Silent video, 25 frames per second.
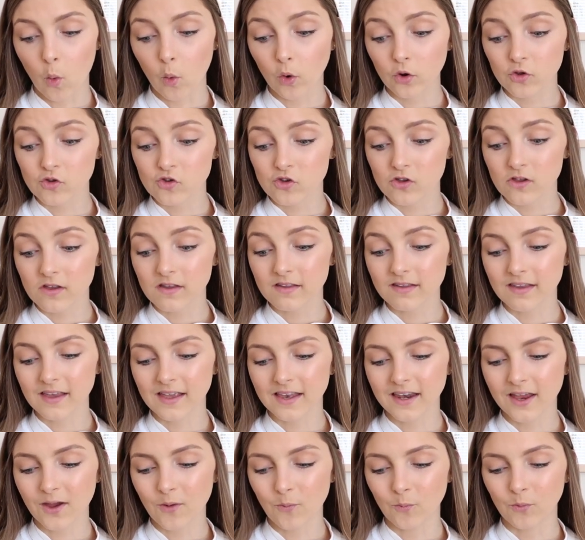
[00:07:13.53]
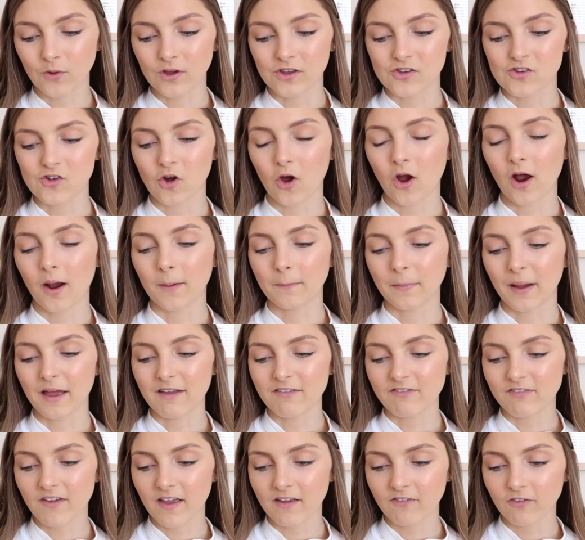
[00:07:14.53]
oranges in it, which are my
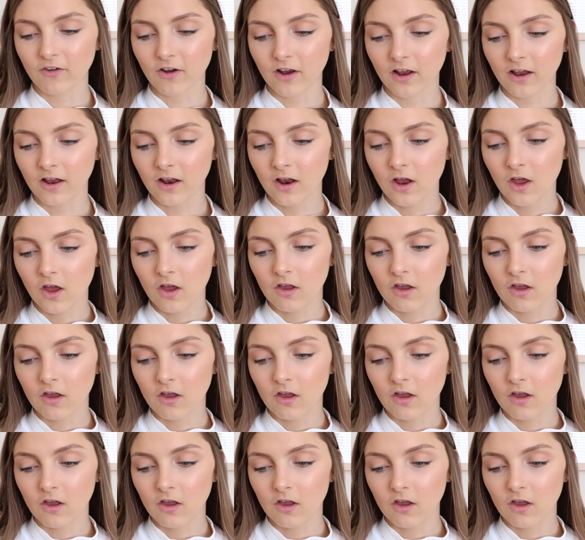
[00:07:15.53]
favorite.